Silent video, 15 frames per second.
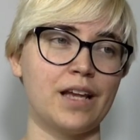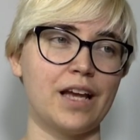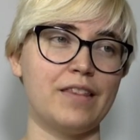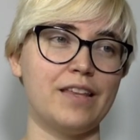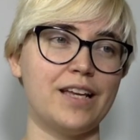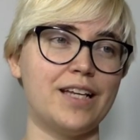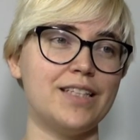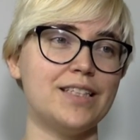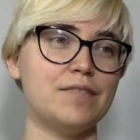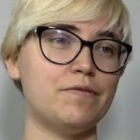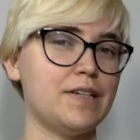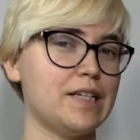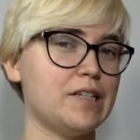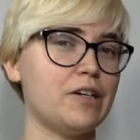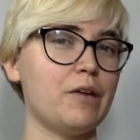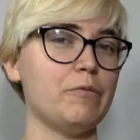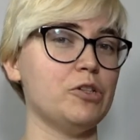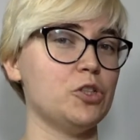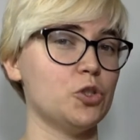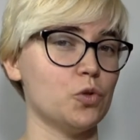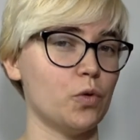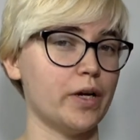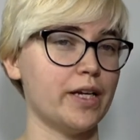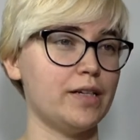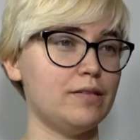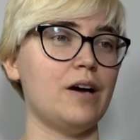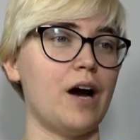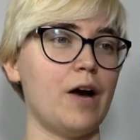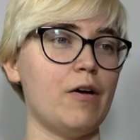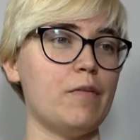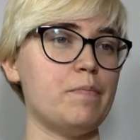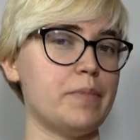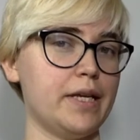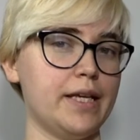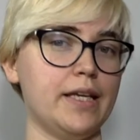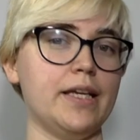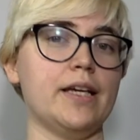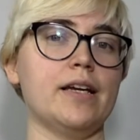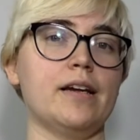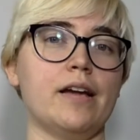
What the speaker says: I think he's a villain I would join. I would be